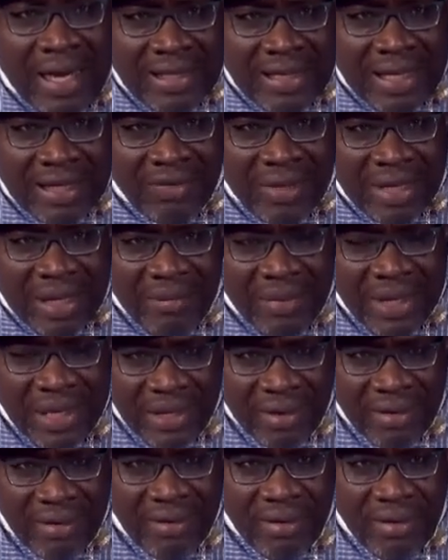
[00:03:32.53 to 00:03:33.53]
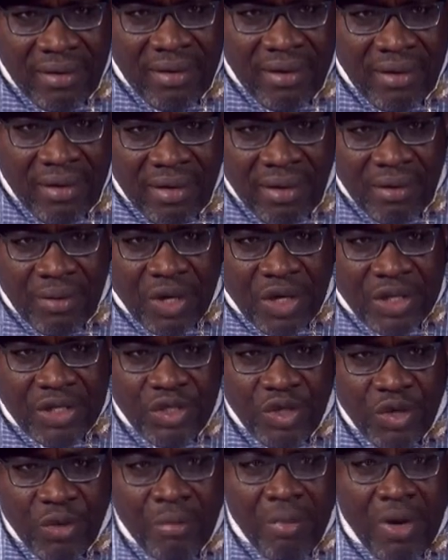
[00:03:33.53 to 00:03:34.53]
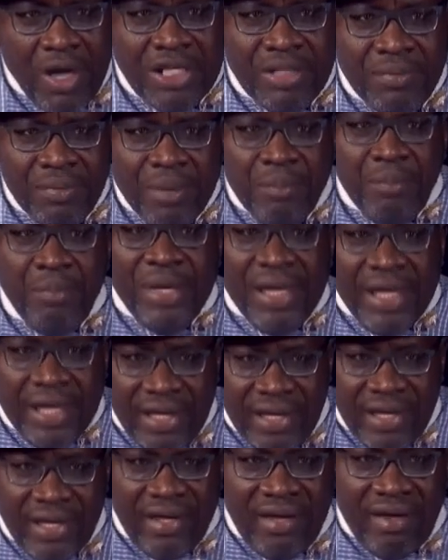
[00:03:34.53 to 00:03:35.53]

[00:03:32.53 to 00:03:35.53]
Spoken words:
That's what I mean. Because you must be big.